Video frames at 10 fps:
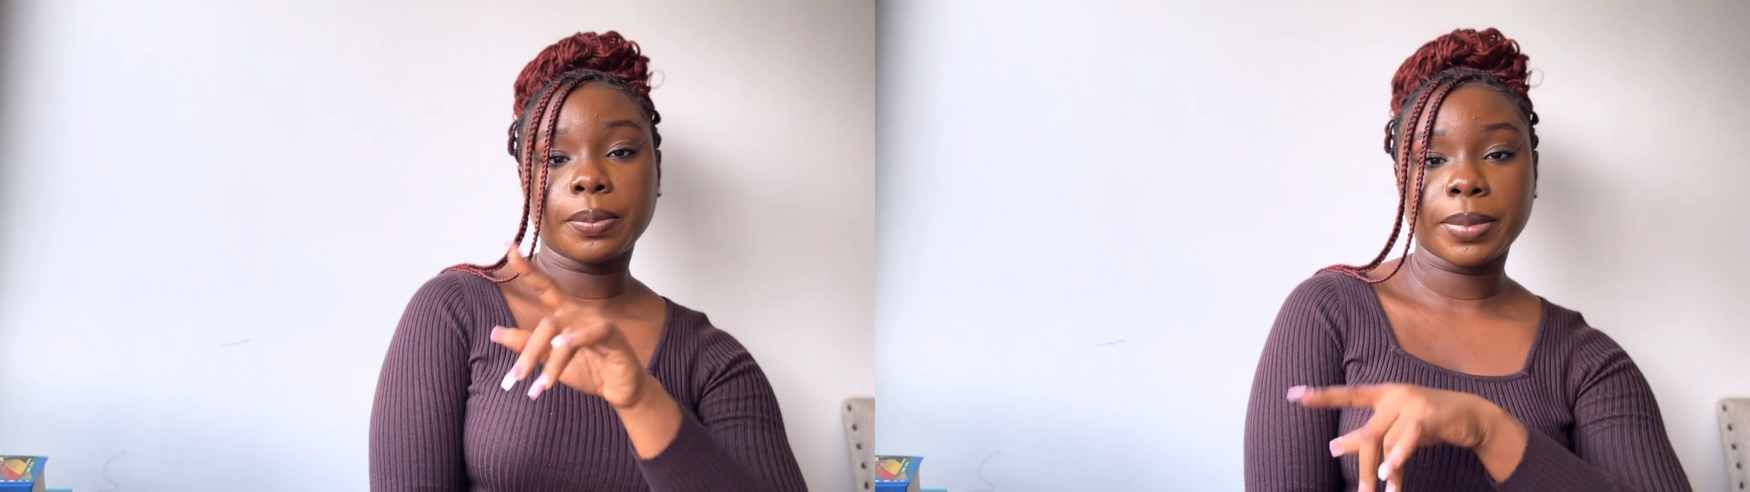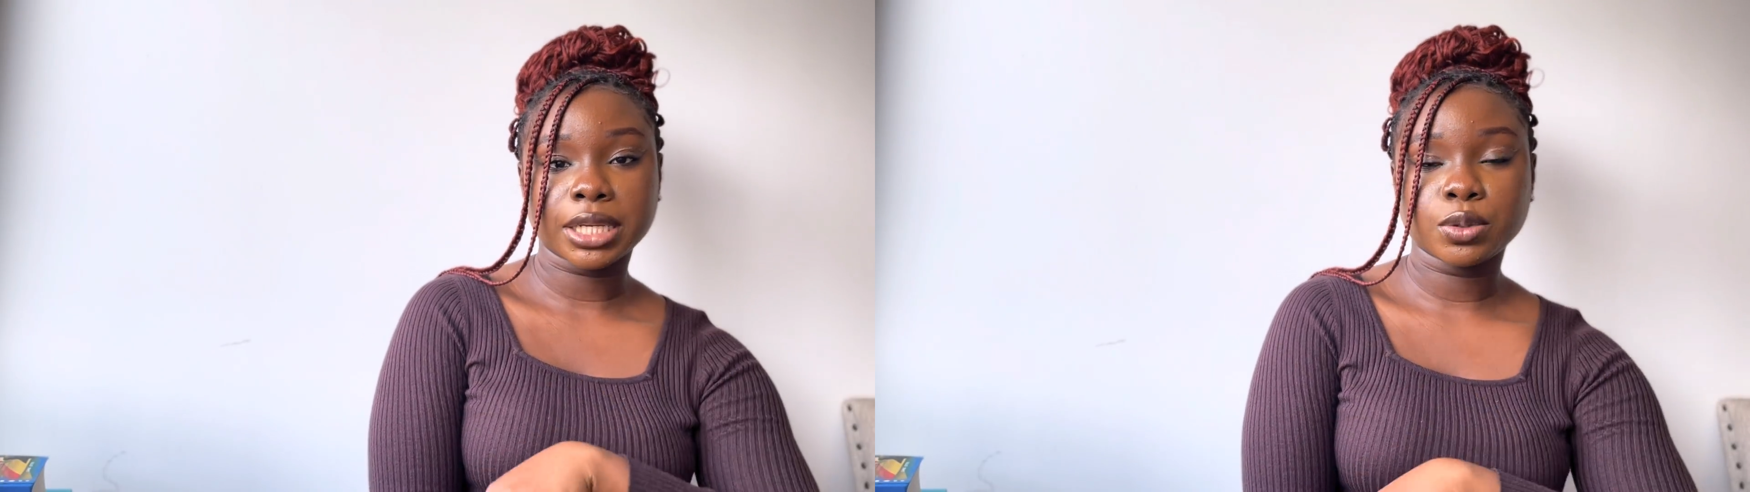
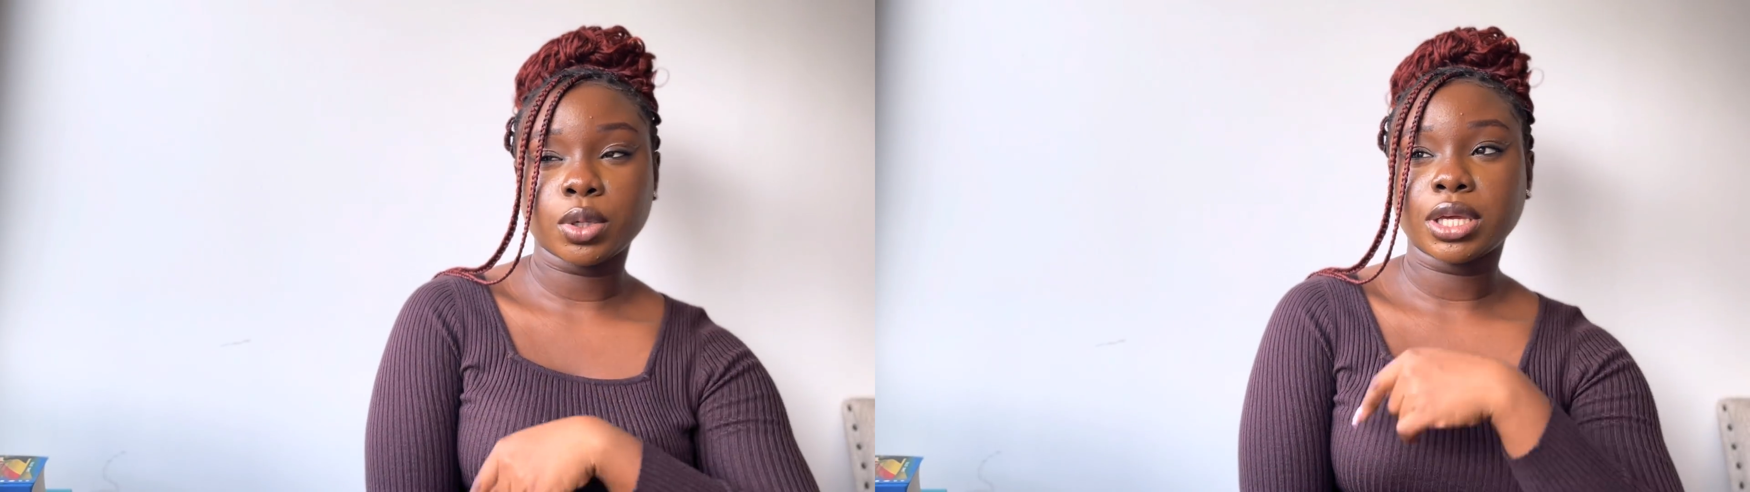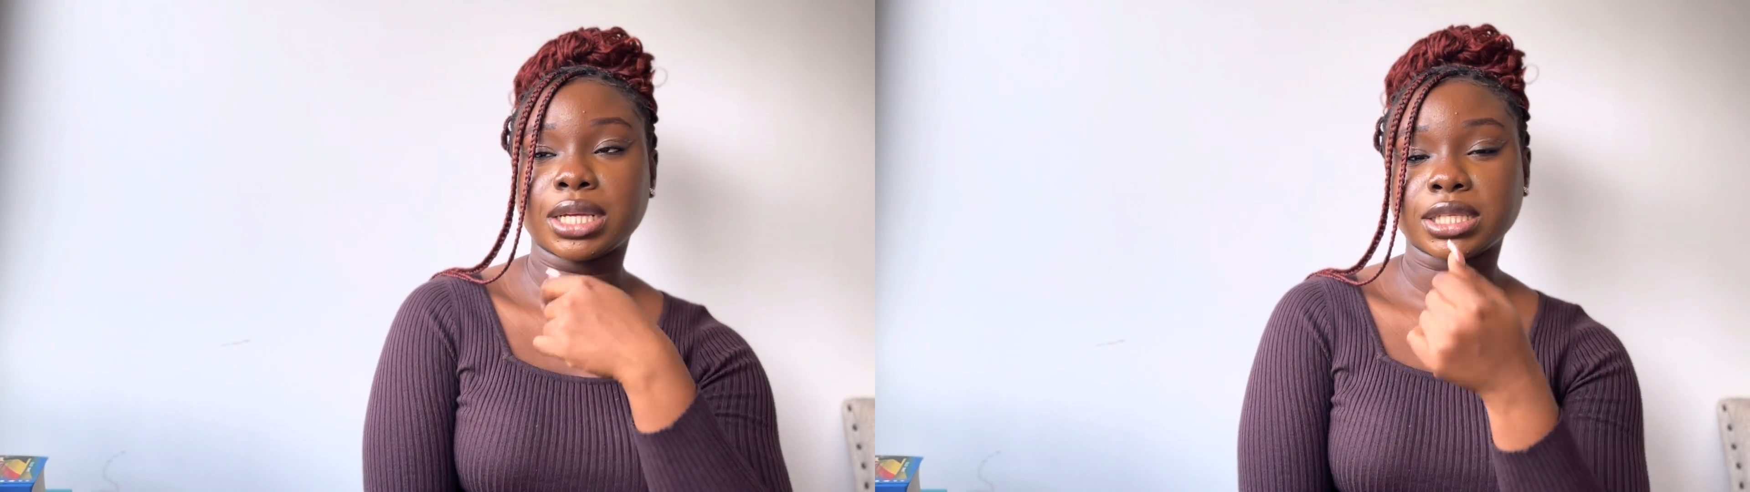but
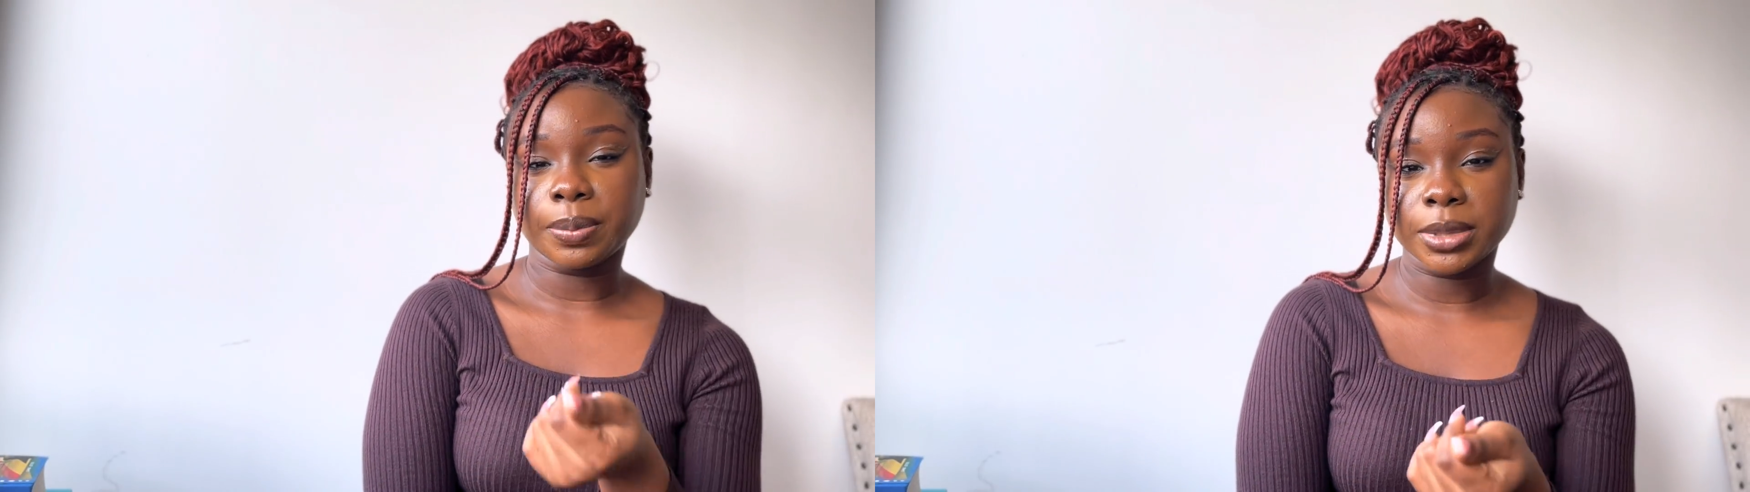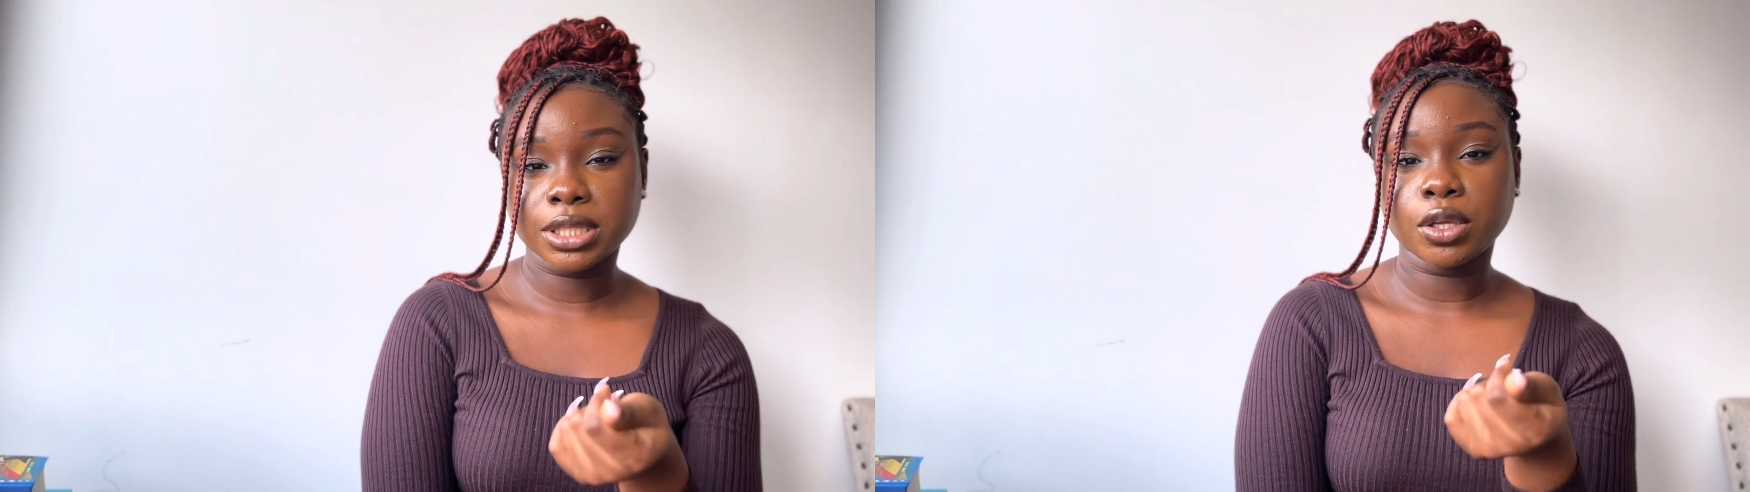when you are
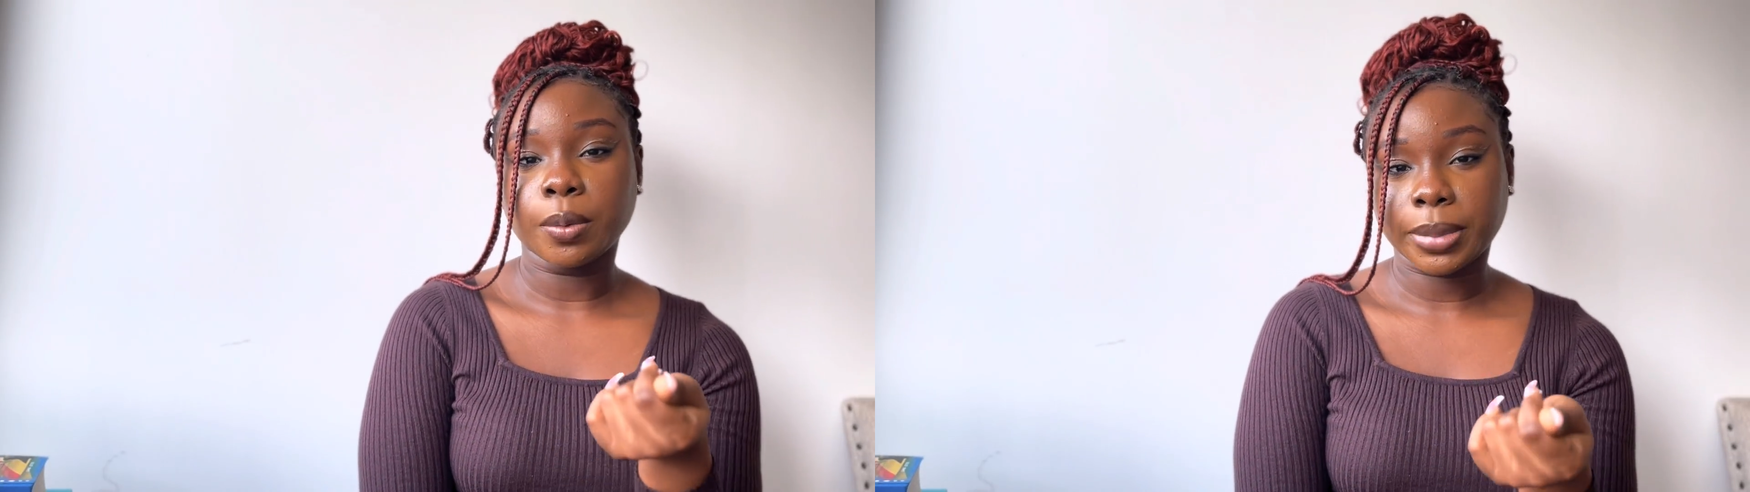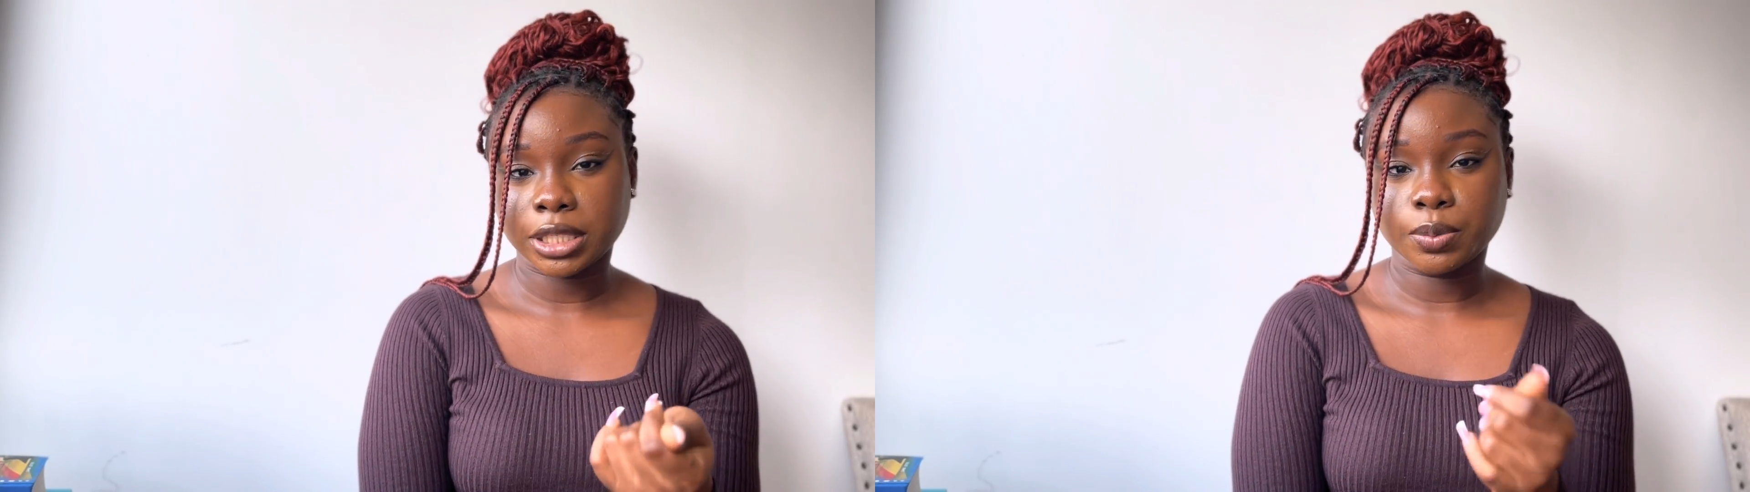submitting your
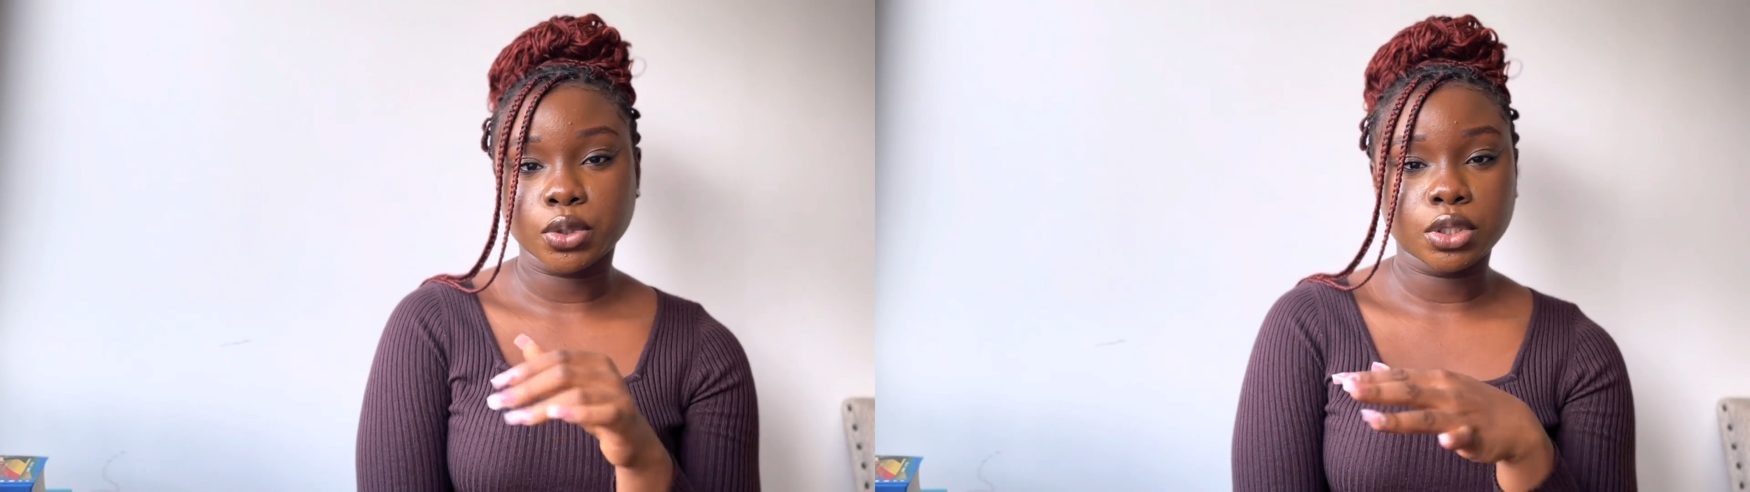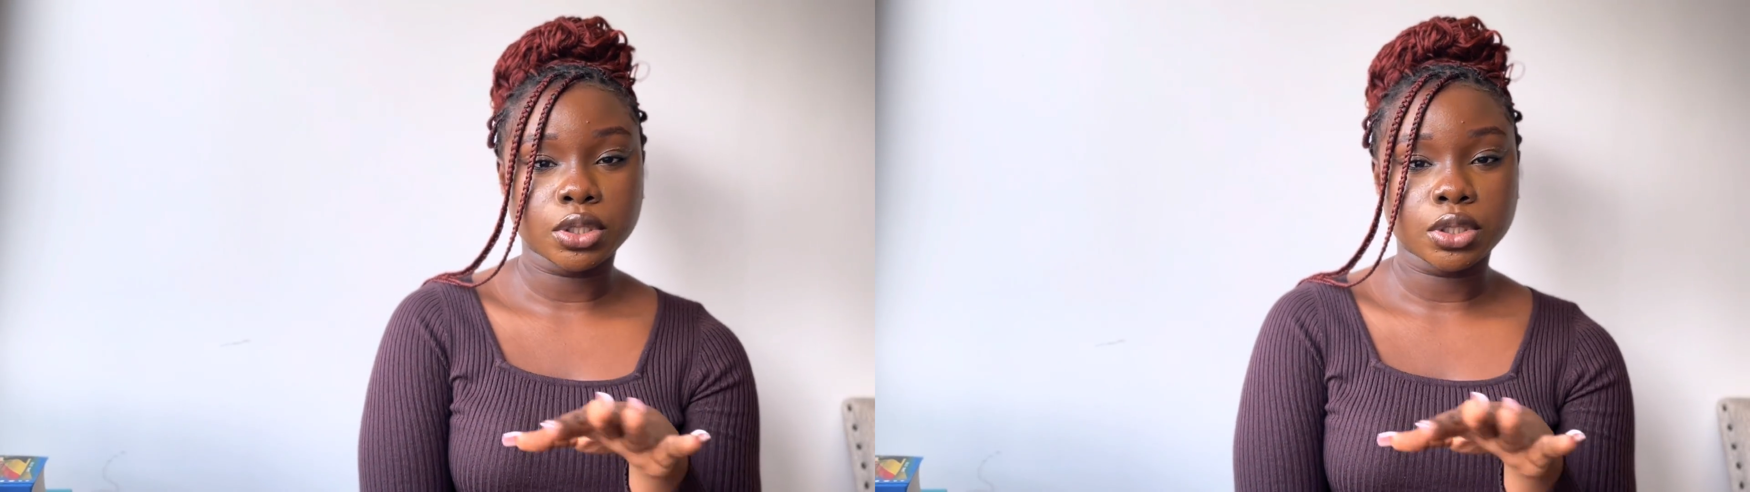passport,